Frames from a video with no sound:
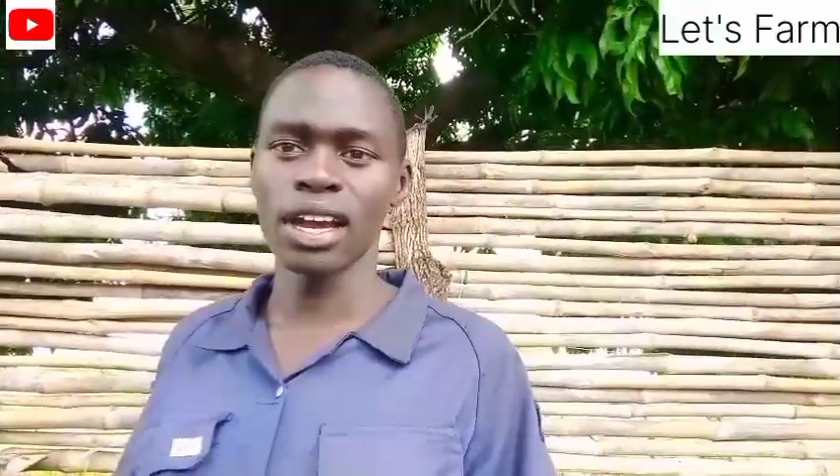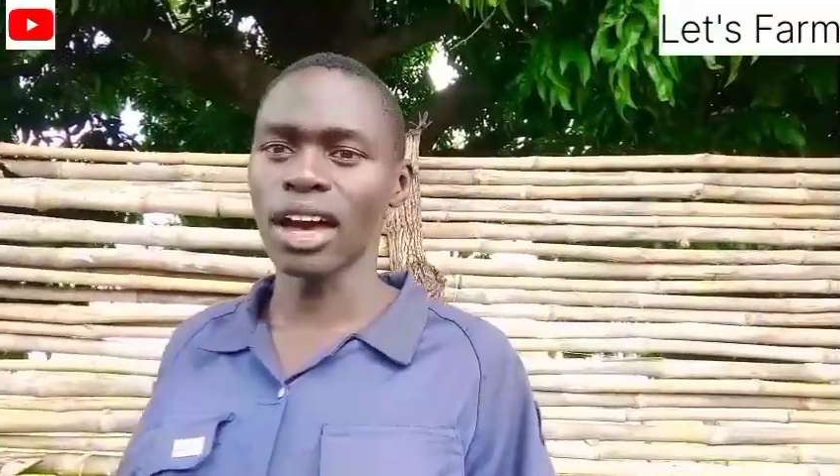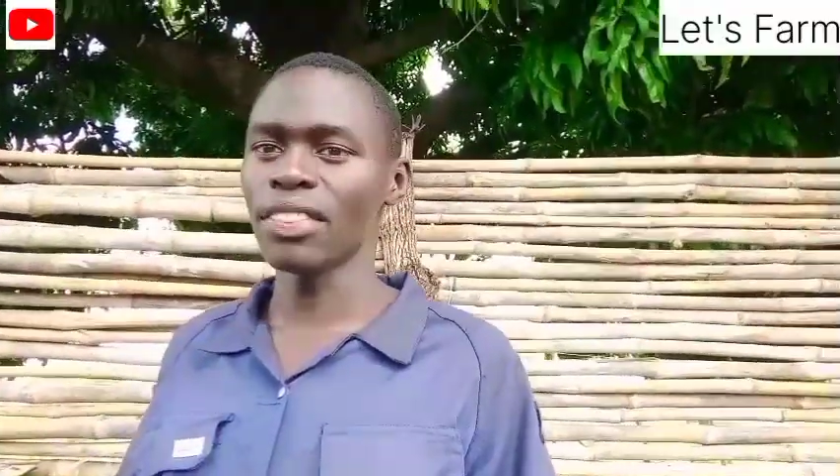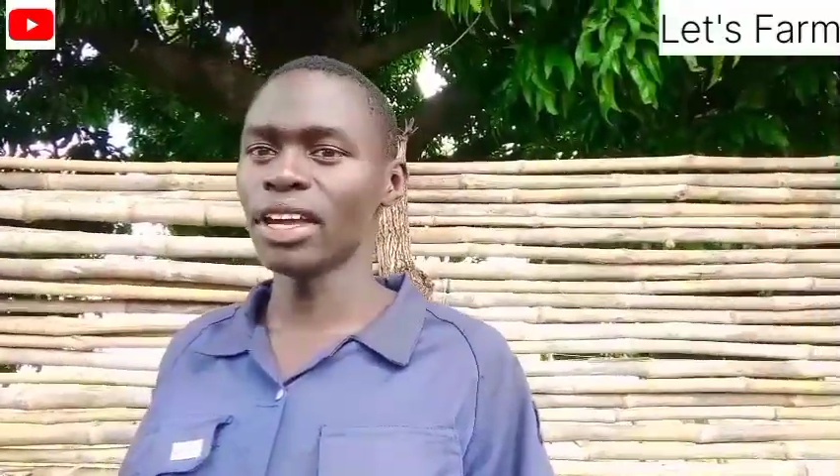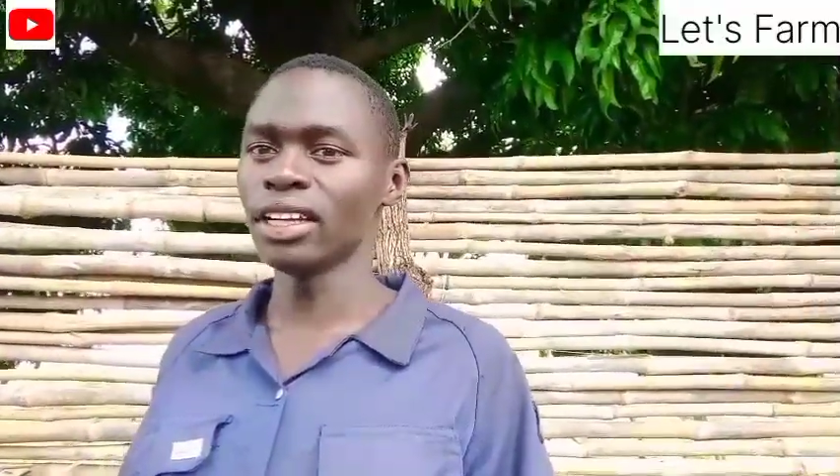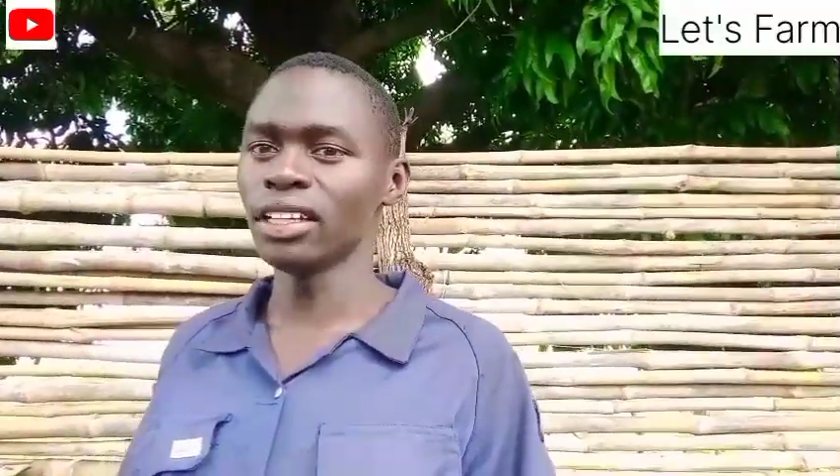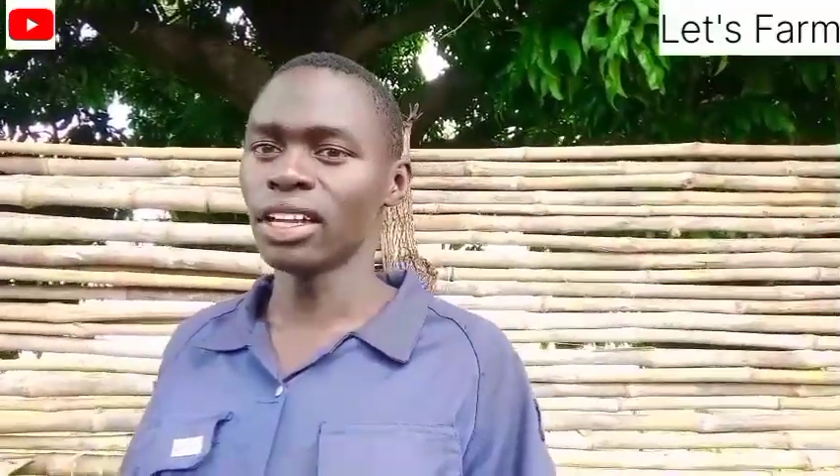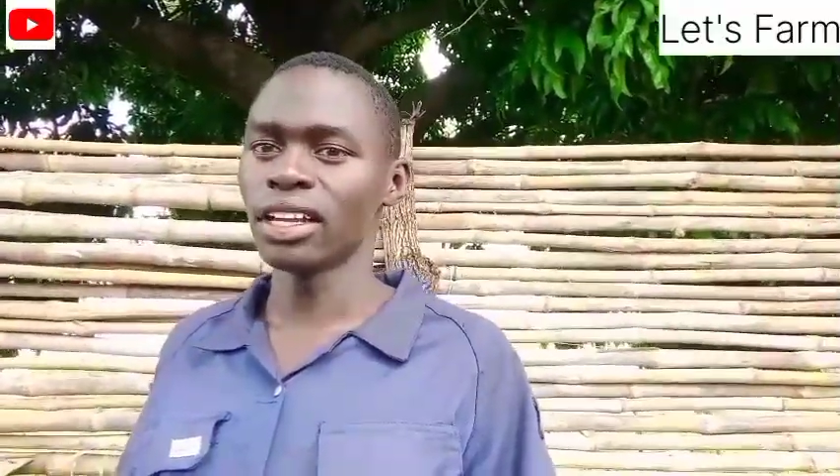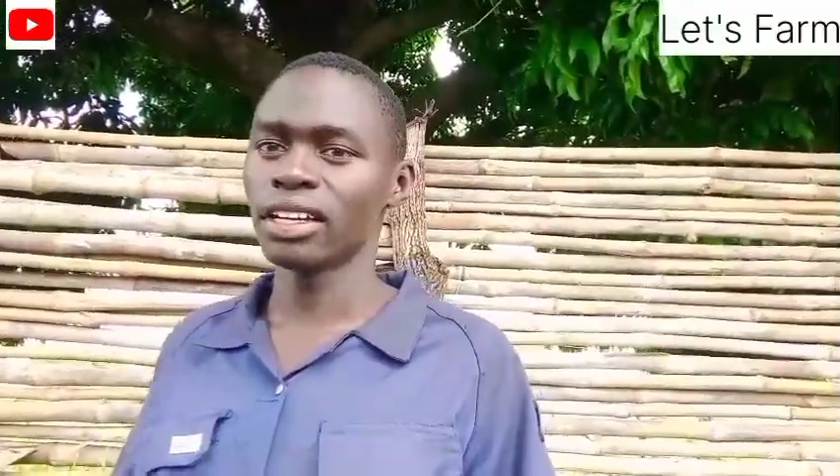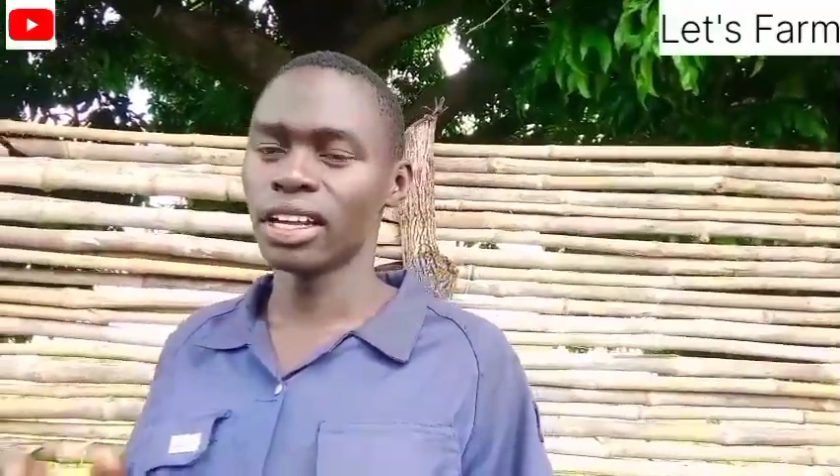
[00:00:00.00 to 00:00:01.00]
And then
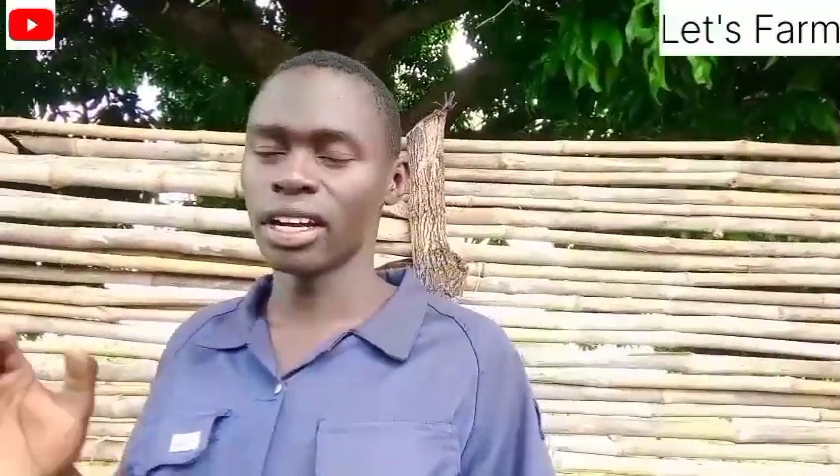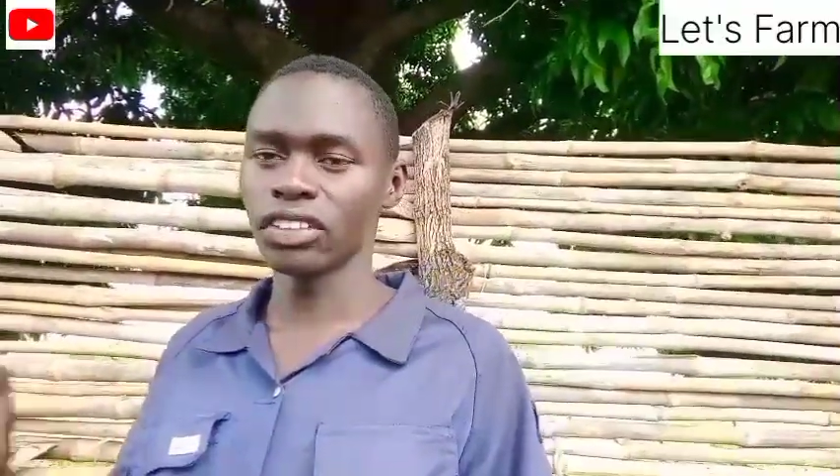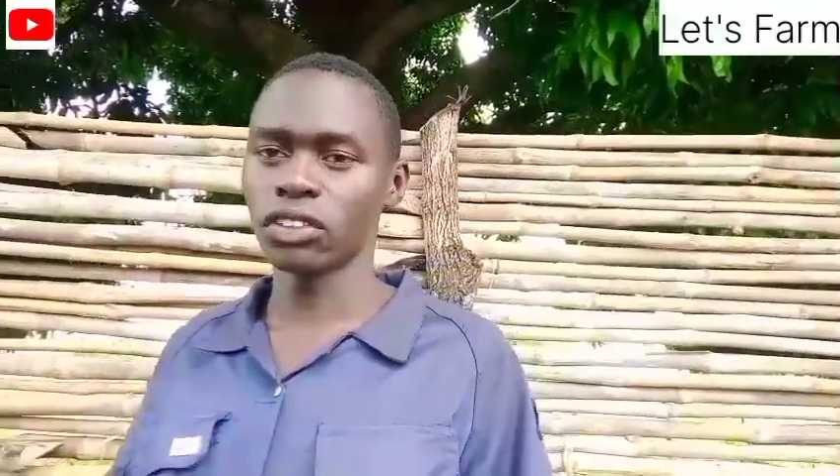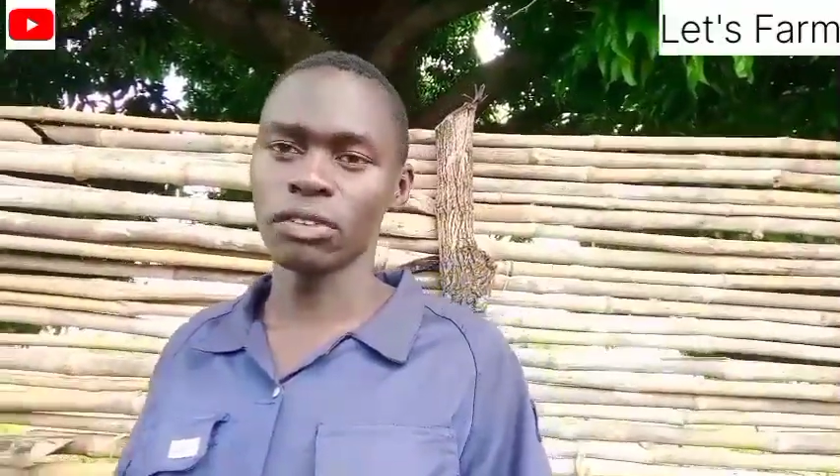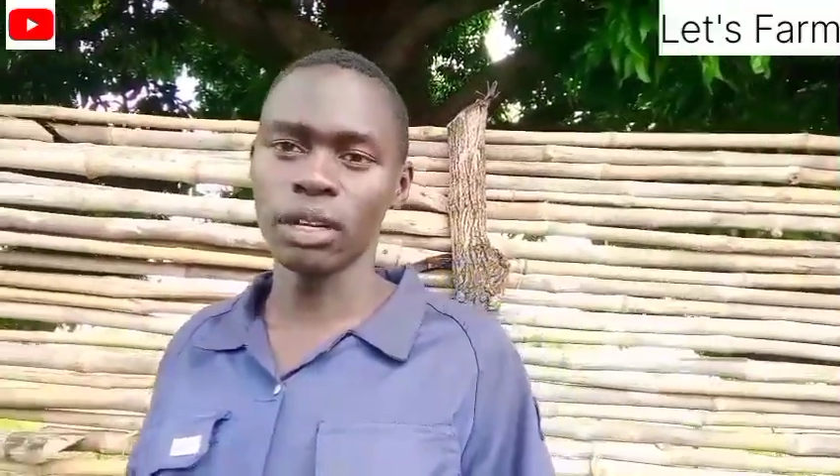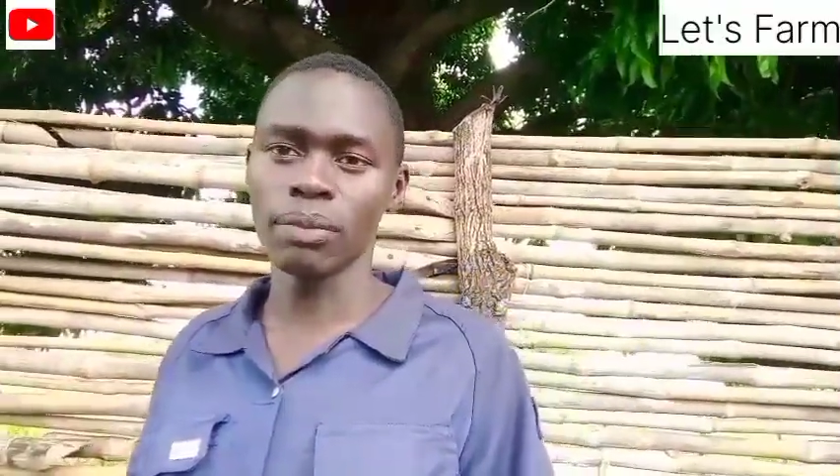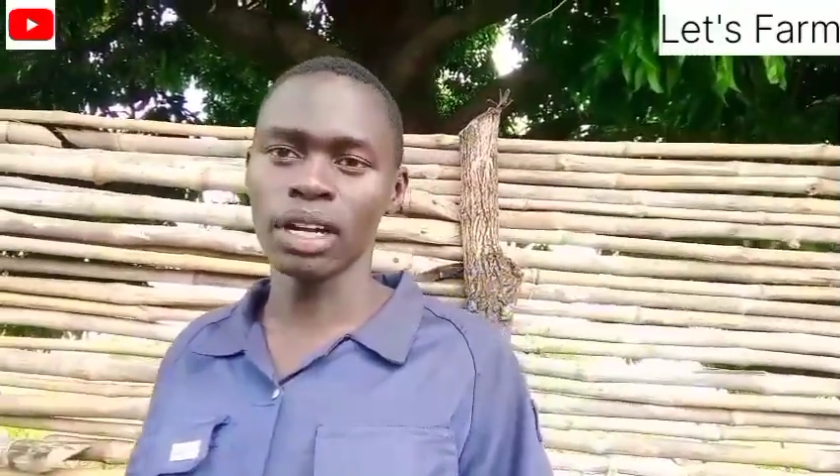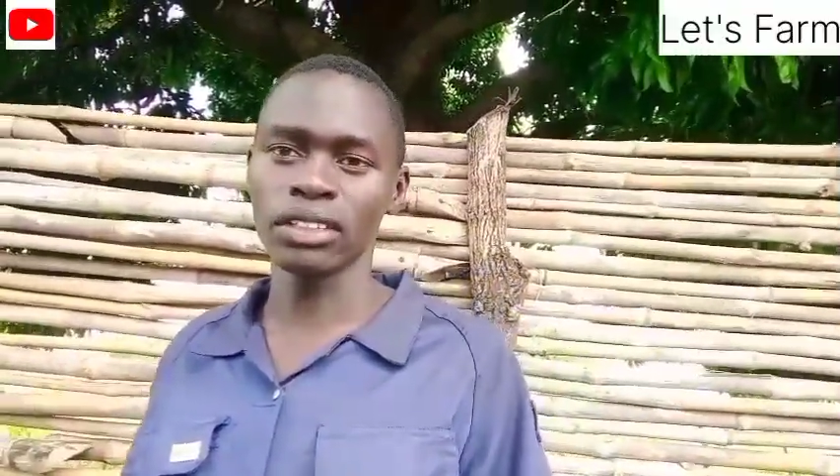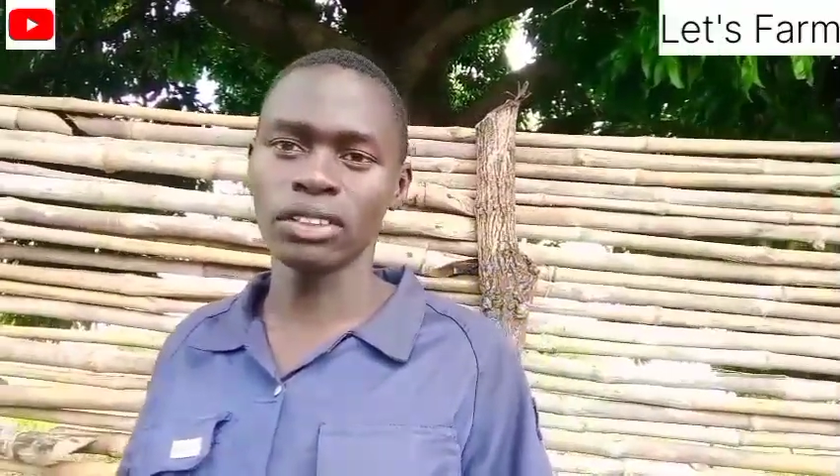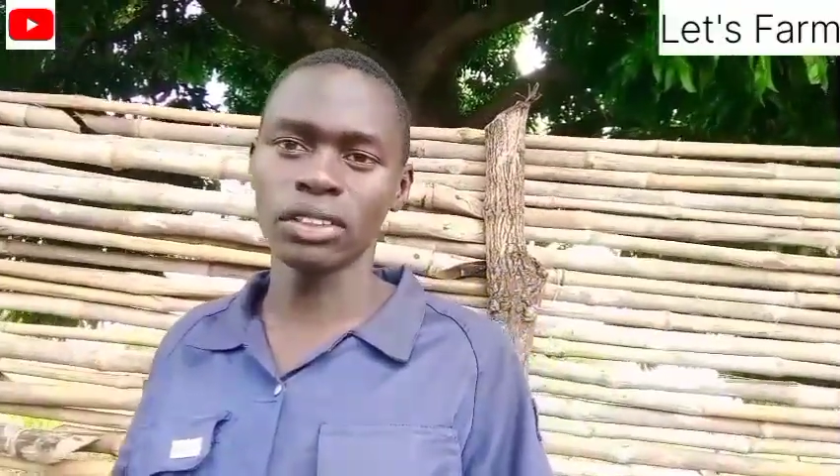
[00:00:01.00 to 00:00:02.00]
the rest of the
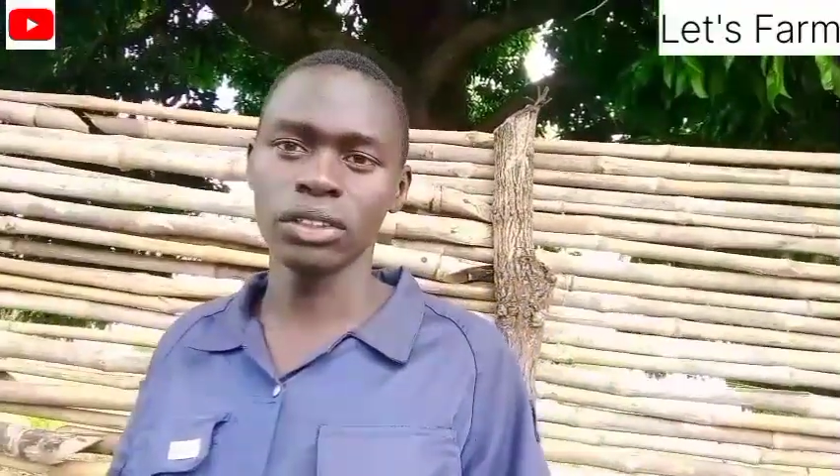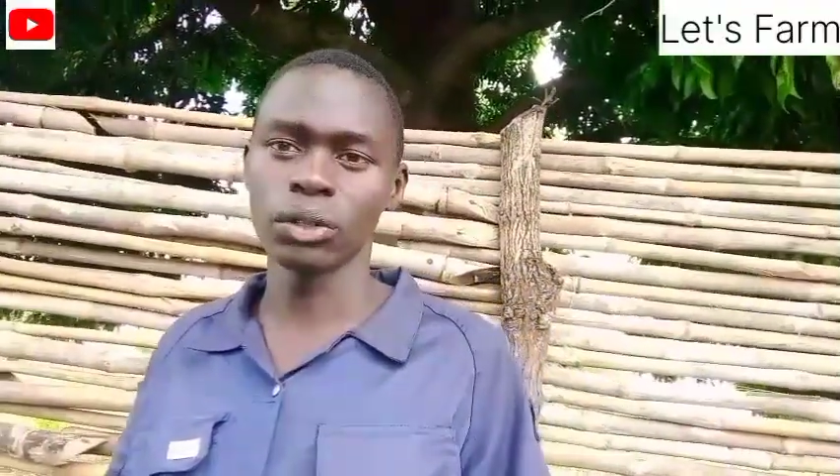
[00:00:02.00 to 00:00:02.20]
birds,